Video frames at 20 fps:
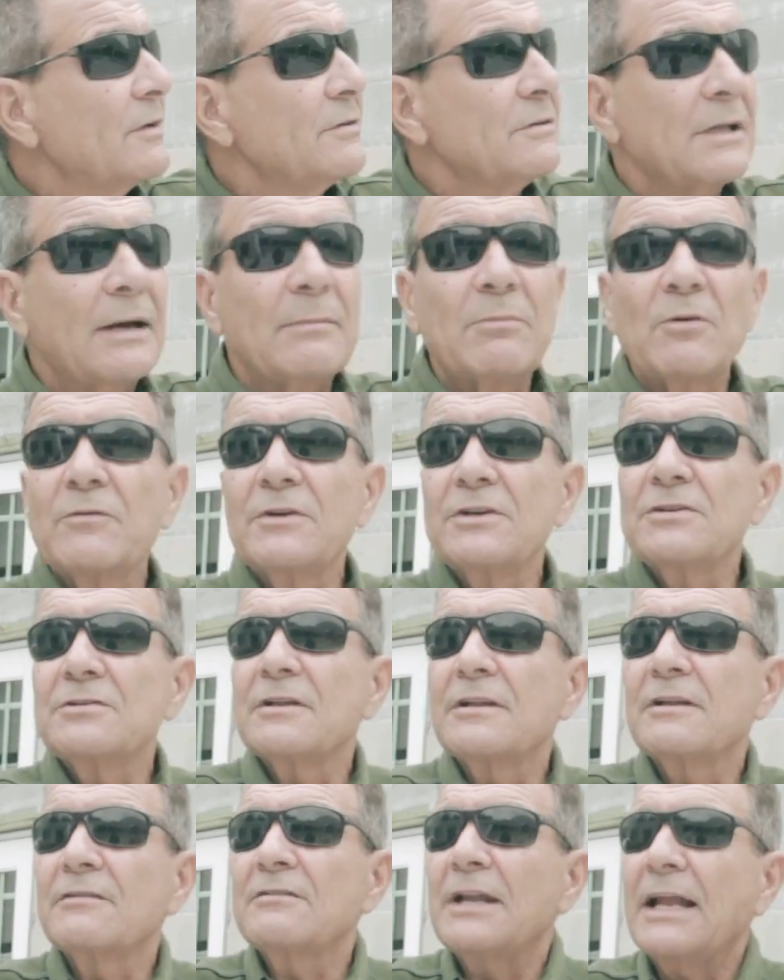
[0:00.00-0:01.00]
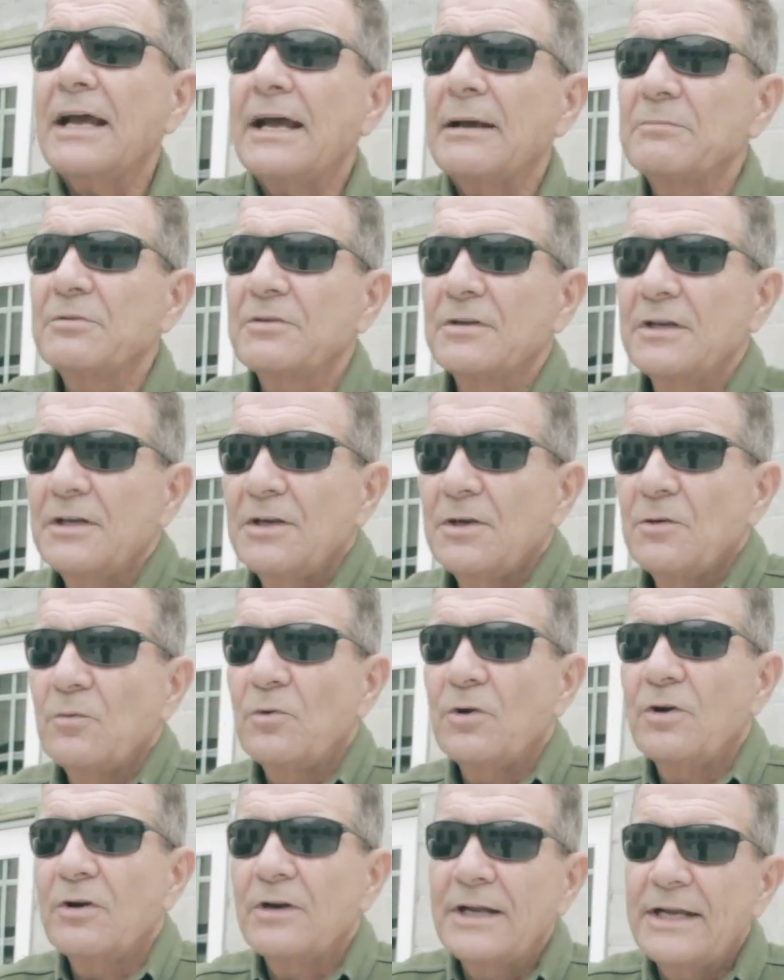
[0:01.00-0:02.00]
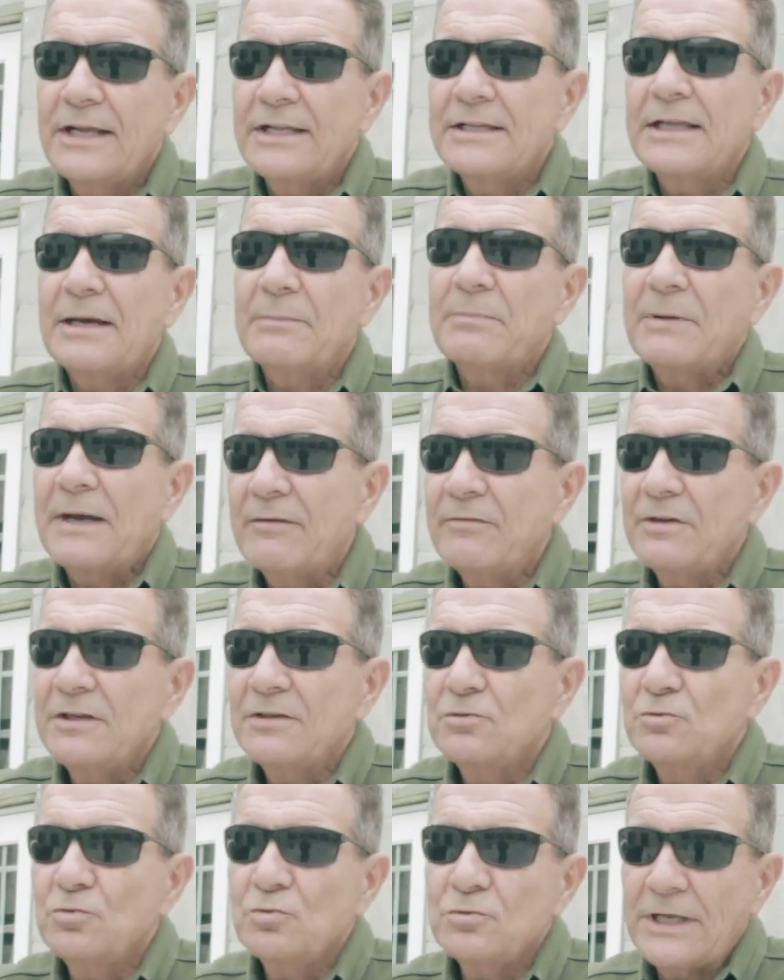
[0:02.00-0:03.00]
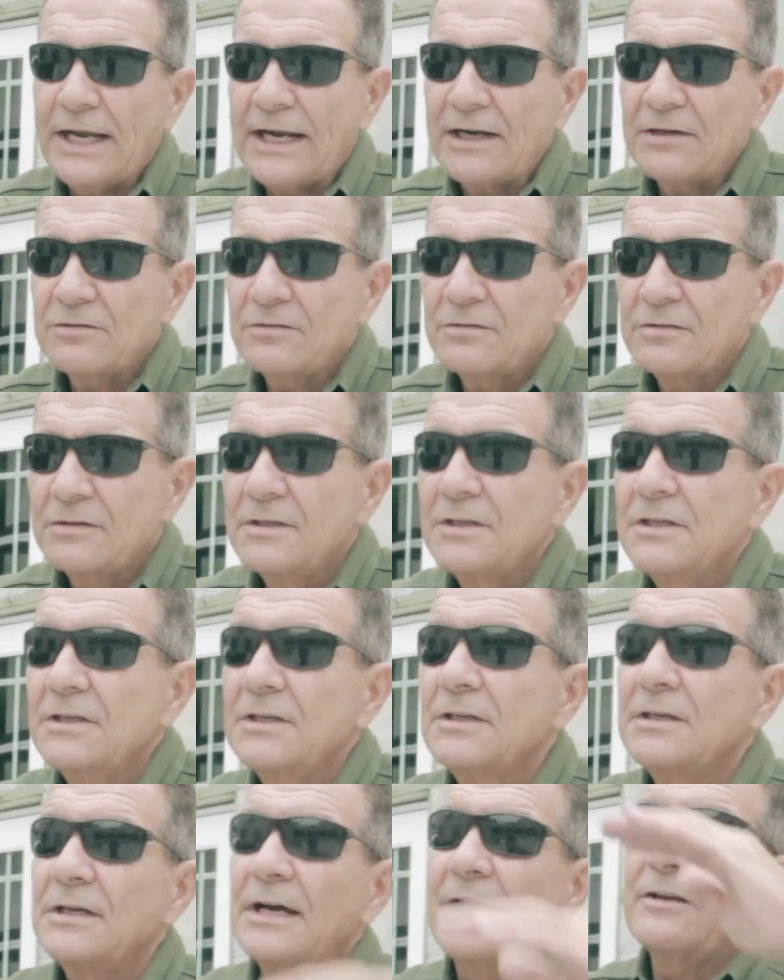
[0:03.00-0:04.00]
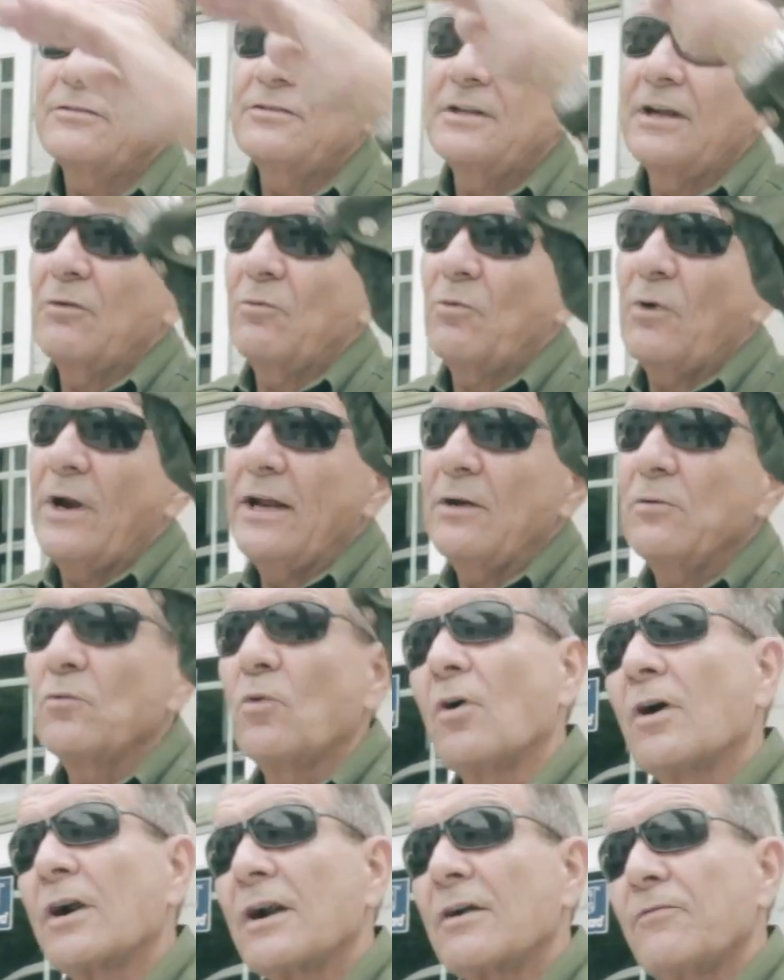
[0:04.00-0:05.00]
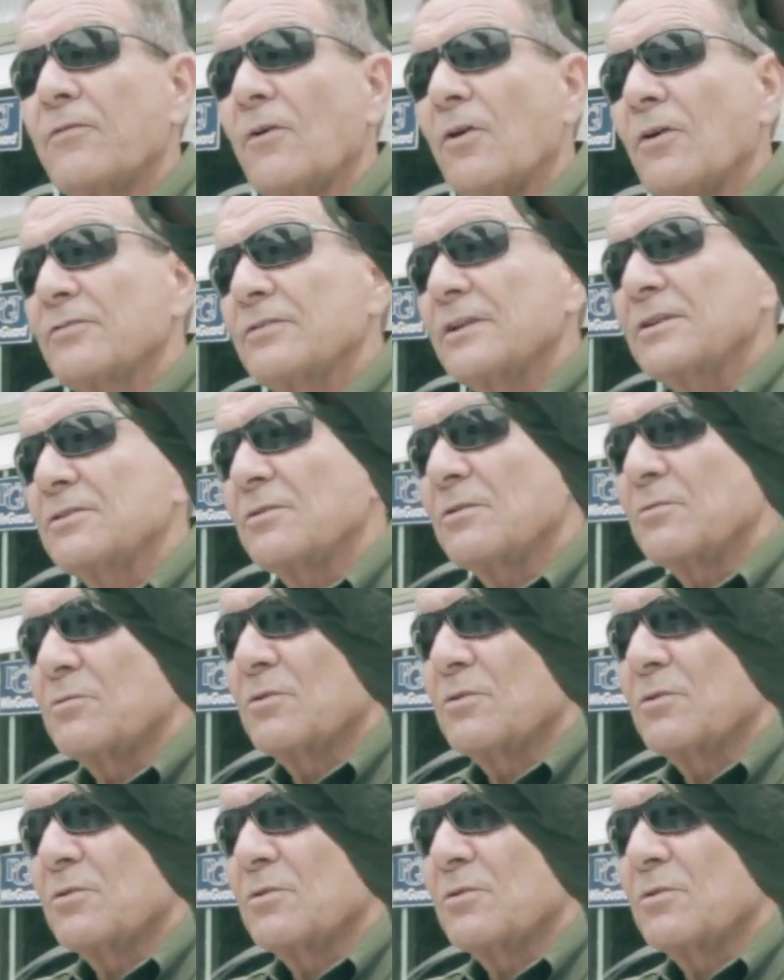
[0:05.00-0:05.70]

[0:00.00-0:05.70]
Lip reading: On top of each of the slabs, we're going to end up having 2 tanks. As the rainwater falls into the